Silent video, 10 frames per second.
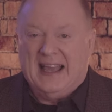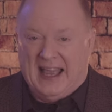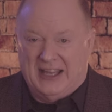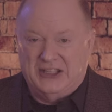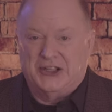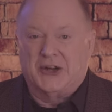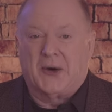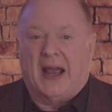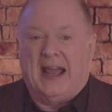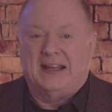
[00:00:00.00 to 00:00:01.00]
at
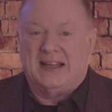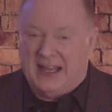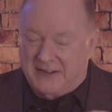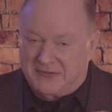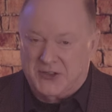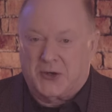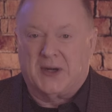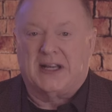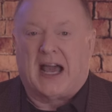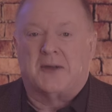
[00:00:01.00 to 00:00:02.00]
year end if
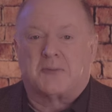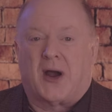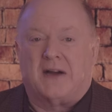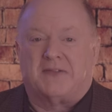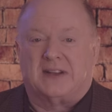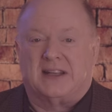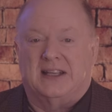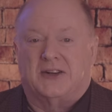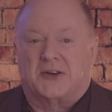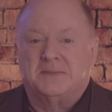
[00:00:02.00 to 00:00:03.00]
you're a nonprofit
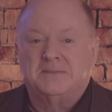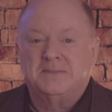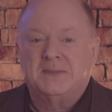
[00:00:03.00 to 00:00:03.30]
leader.